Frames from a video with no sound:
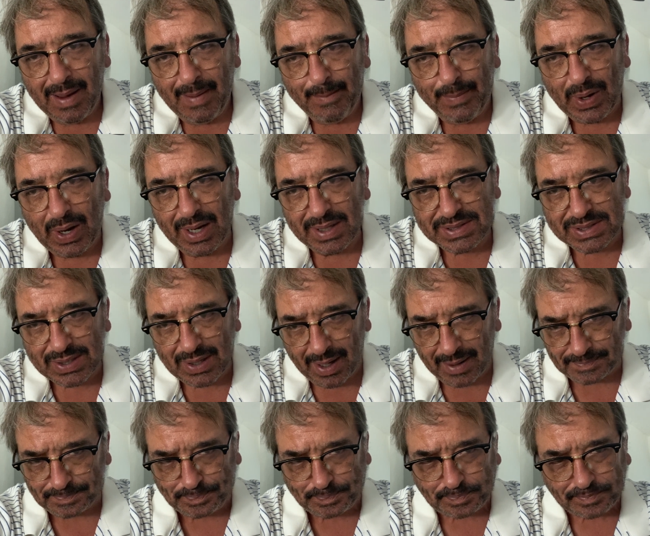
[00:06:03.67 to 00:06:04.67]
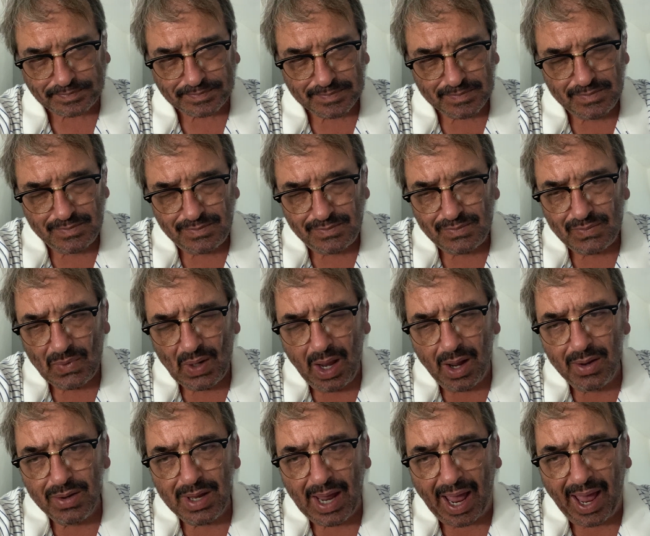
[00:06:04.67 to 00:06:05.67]
But
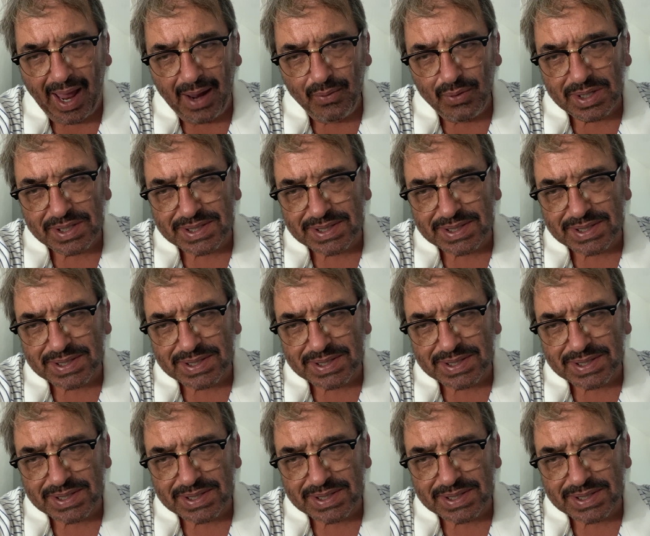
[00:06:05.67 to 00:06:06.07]
I would